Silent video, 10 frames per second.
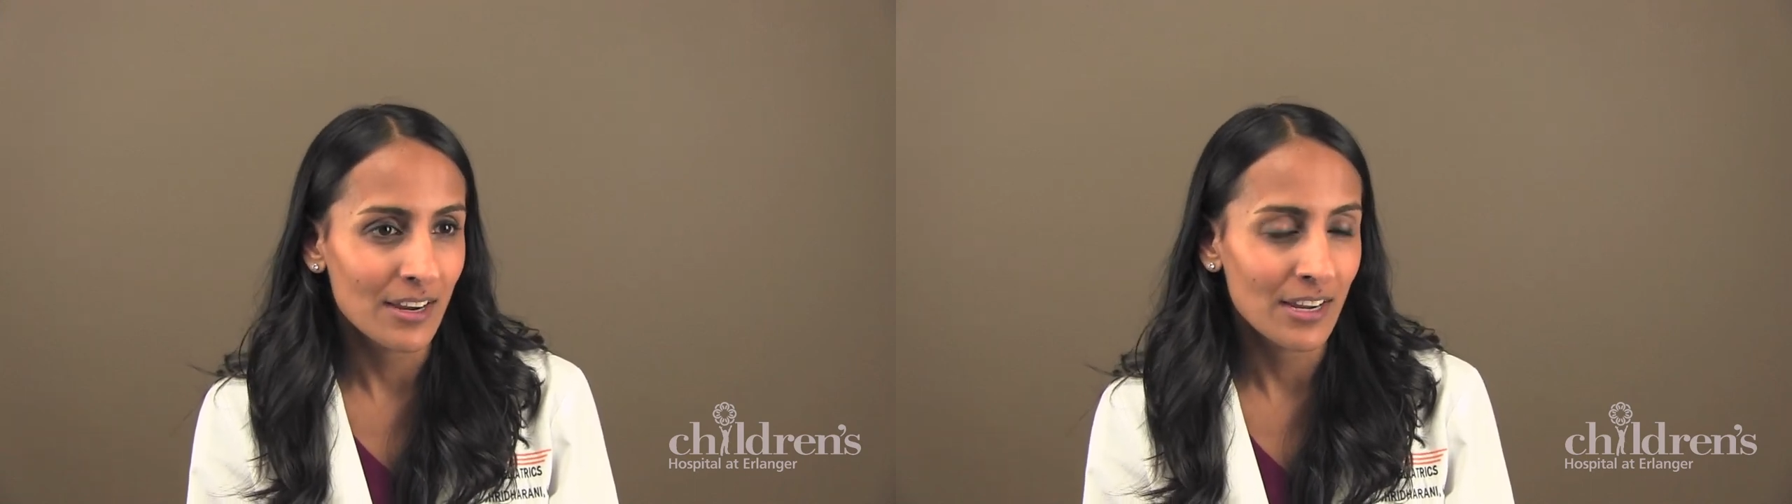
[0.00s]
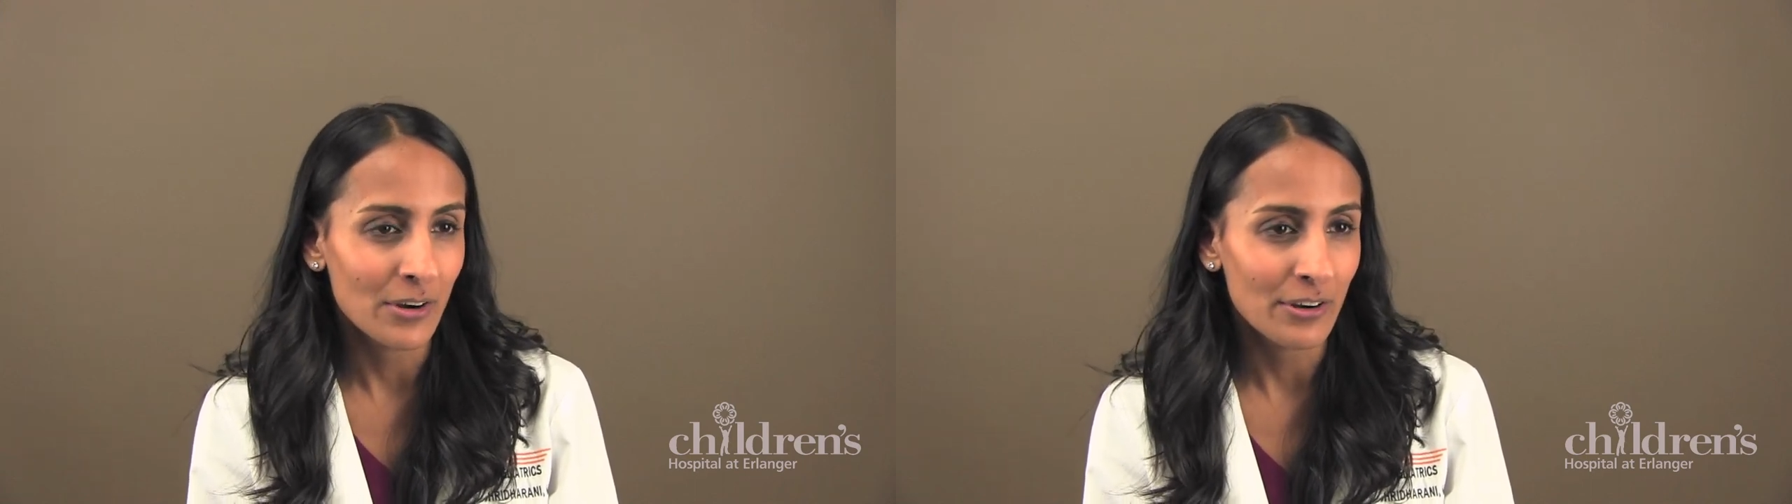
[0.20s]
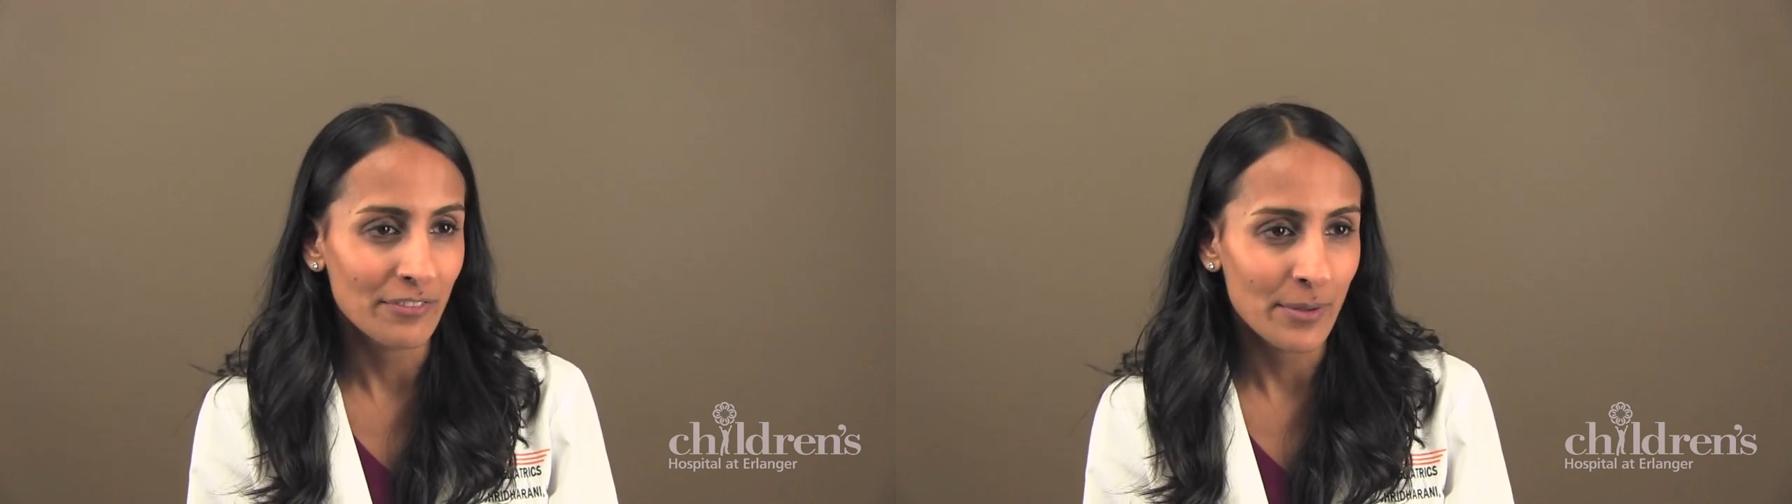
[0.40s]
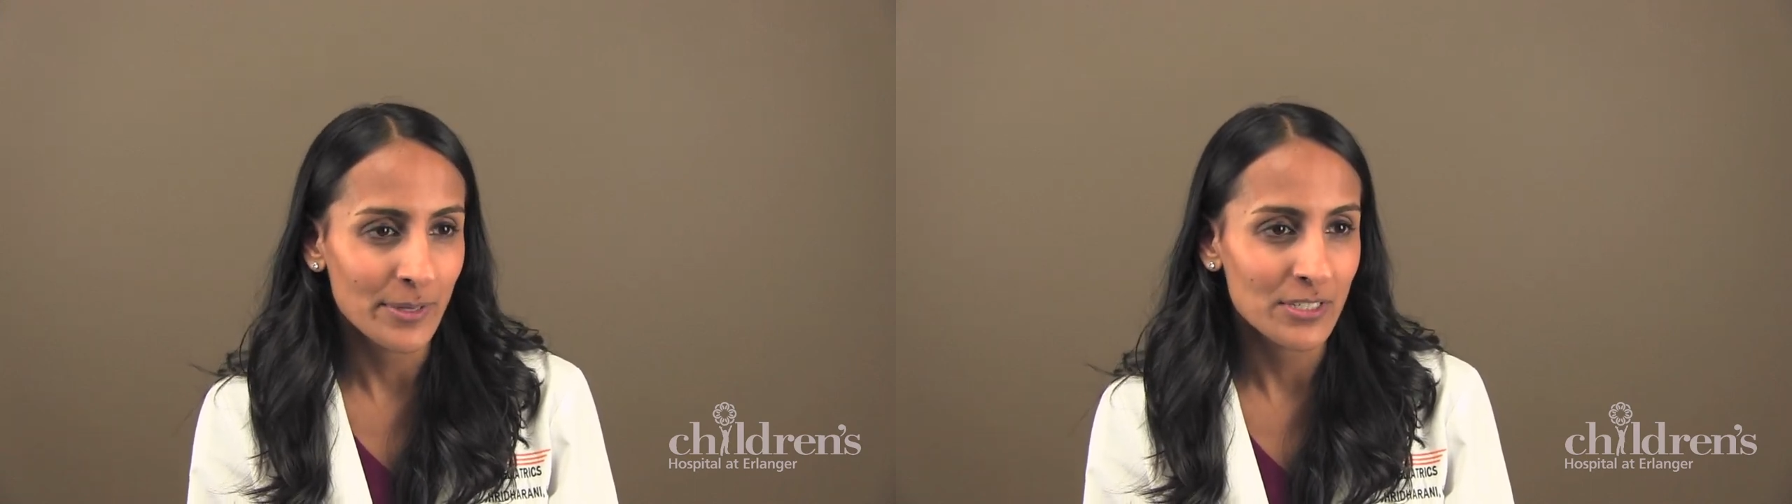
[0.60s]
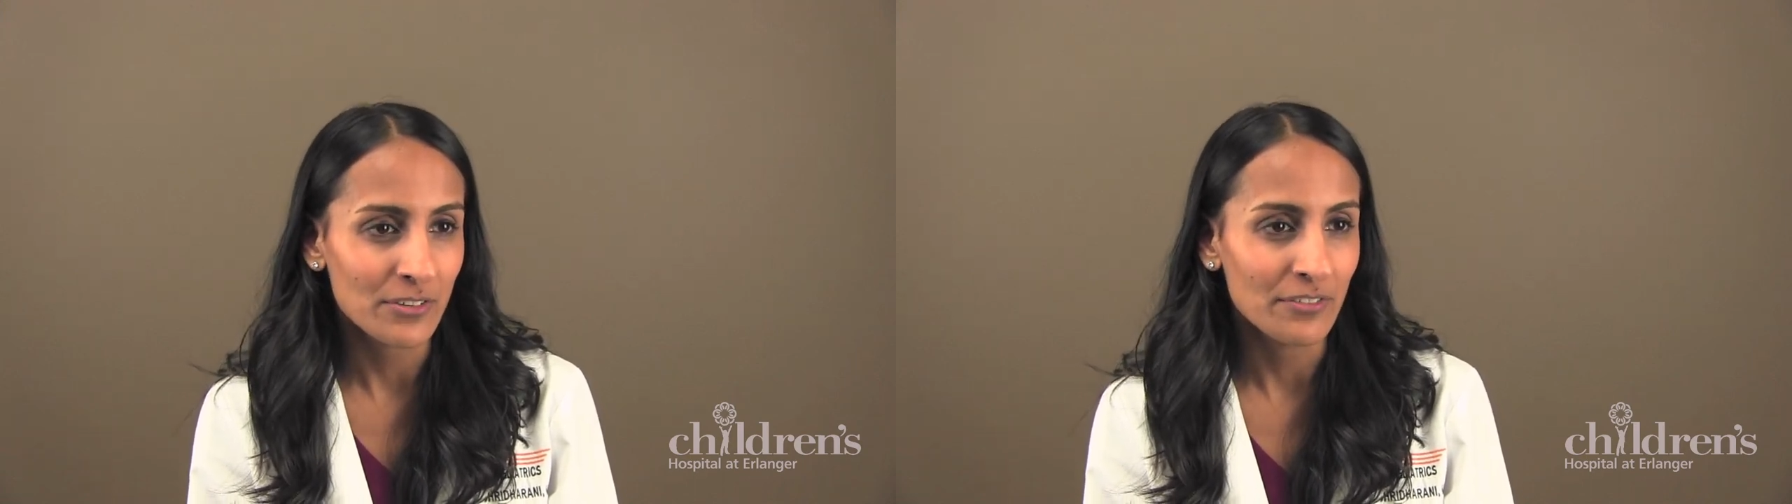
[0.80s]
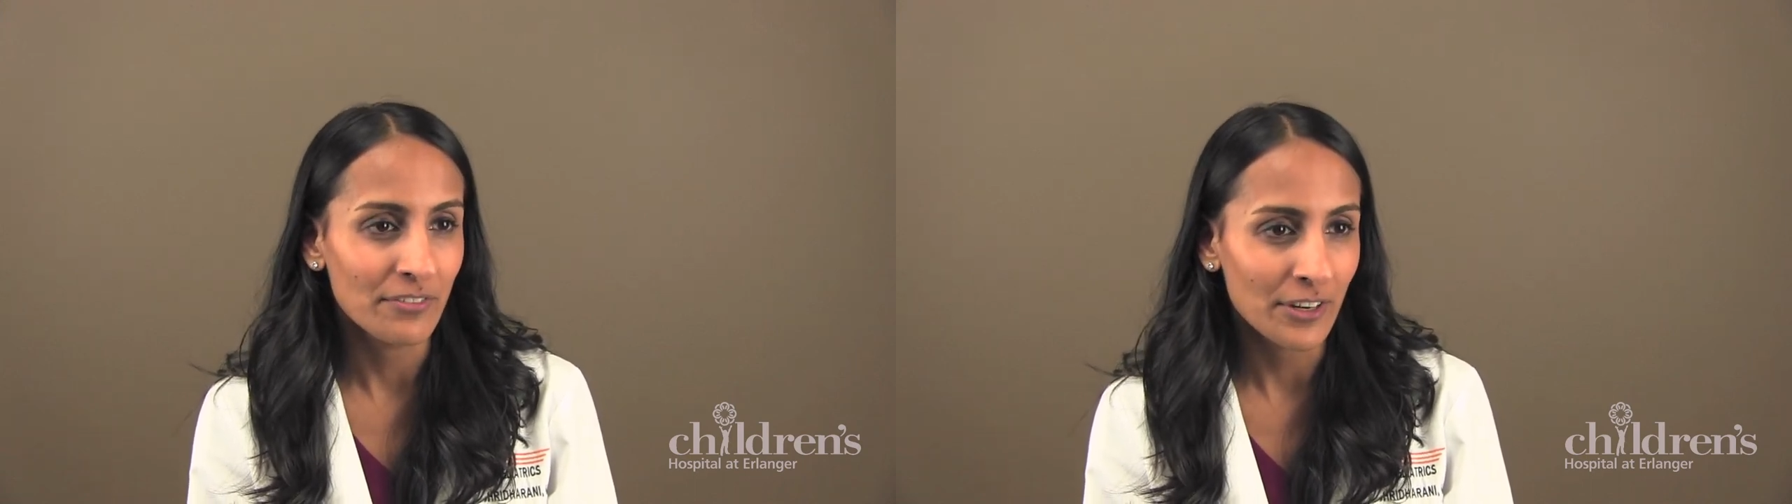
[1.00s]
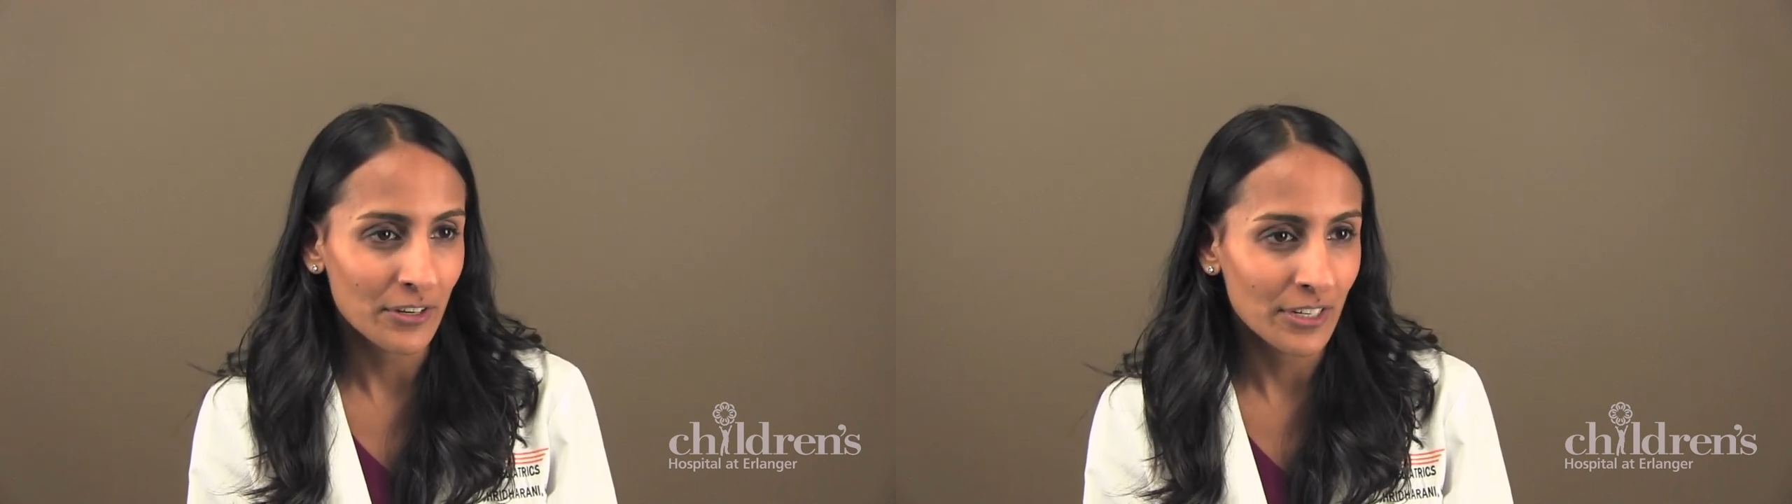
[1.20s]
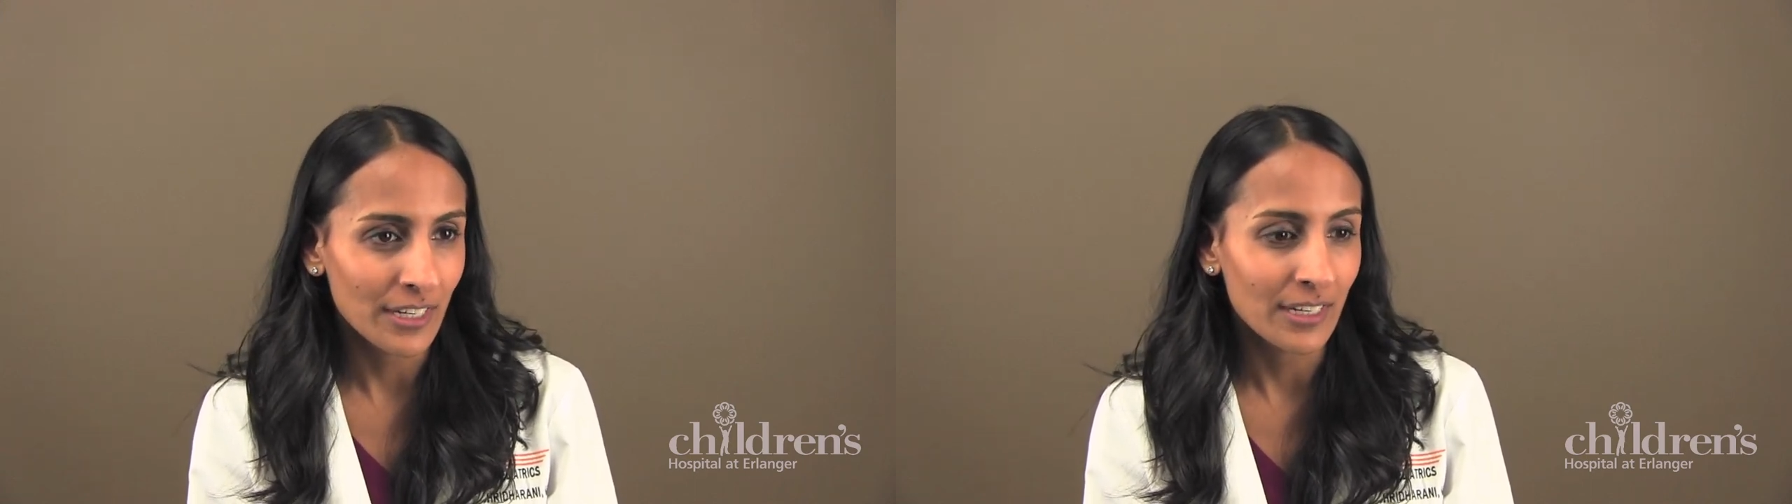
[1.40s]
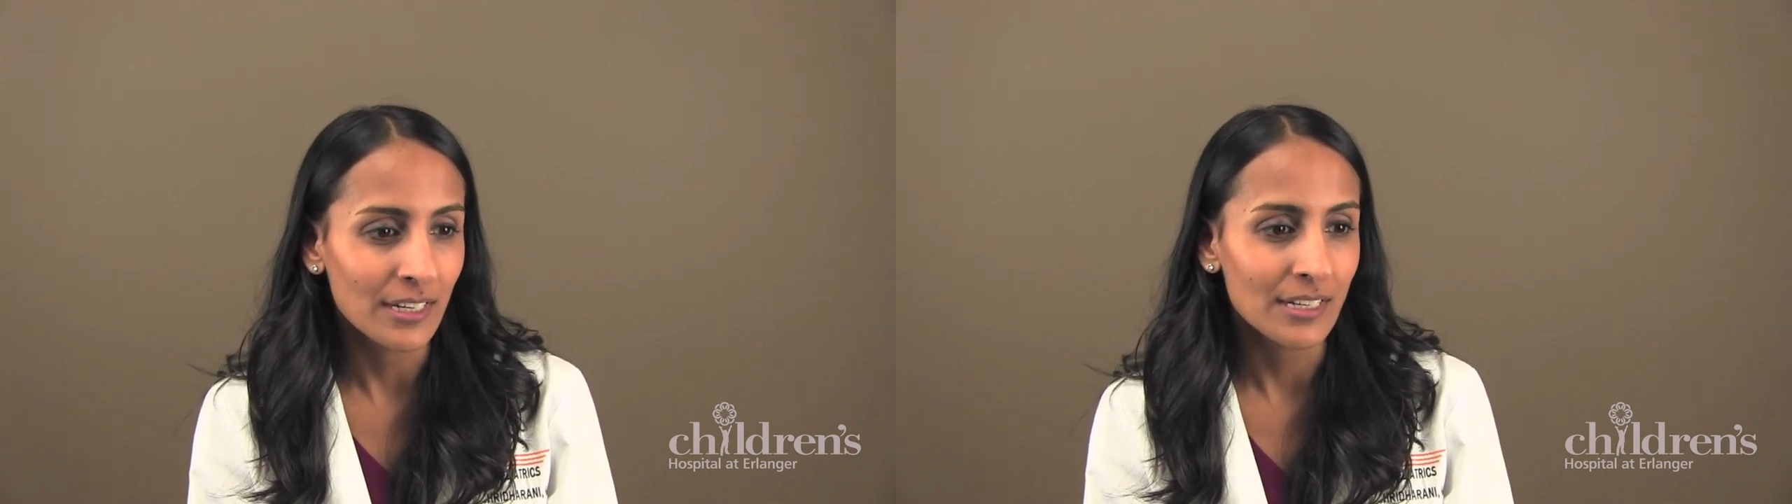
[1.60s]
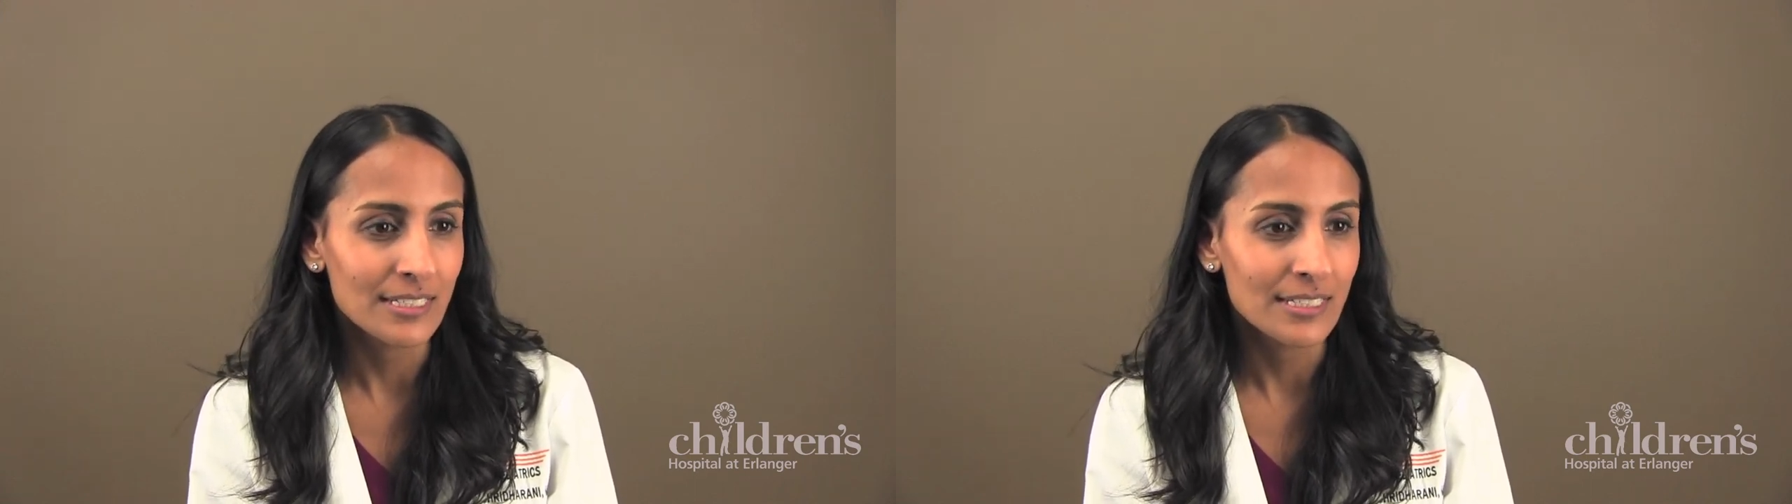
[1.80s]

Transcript: uh, you know, our families are very